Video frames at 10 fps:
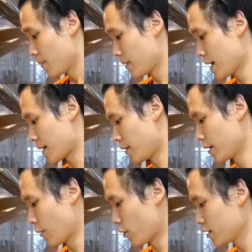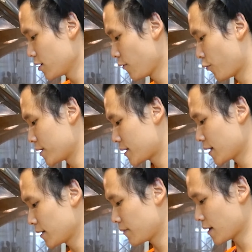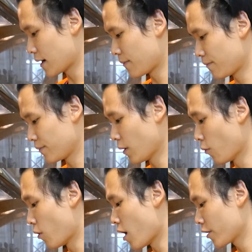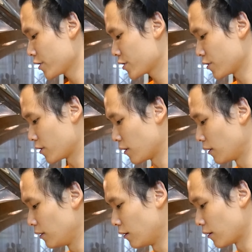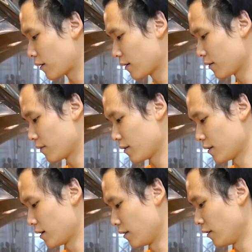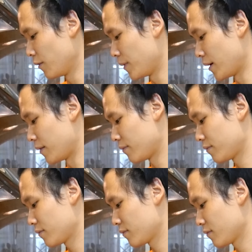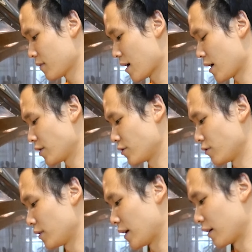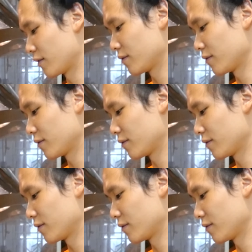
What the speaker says: But yeah, okay, once you have whisked it, the water should look a little bit, I don't know, like